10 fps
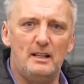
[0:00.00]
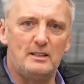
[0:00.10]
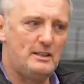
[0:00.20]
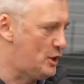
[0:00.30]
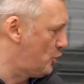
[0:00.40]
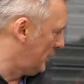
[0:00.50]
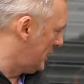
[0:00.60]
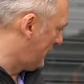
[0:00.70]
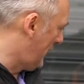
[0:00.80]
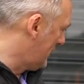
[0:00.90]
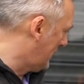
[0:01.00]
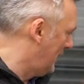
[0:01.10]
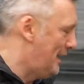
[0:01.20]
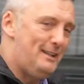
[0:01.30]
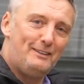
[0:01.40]
actually struggling to find a
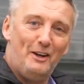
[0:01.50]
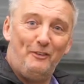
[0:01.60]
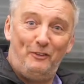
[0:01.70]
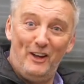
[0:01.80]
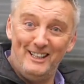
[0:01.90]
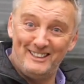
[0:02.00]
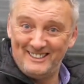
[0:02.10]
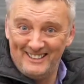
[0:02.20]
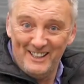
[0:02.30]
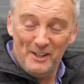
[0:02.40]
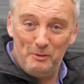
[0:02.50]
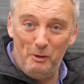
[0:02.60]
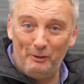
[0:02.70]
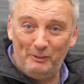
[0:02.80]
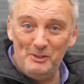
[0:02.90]
key that fits.
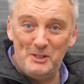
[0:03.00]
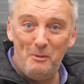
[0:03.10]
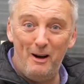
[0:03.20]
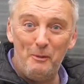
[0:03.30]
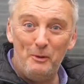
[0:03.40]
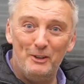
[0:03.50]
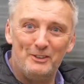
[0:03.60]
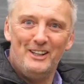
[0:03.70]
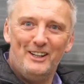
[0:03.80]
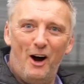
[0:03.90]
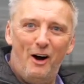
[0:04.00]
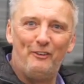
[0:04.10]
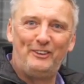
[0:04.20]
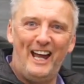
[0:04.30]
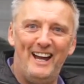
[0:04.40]
Welcome to my world
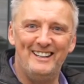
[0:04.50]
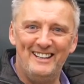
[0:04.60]
of getting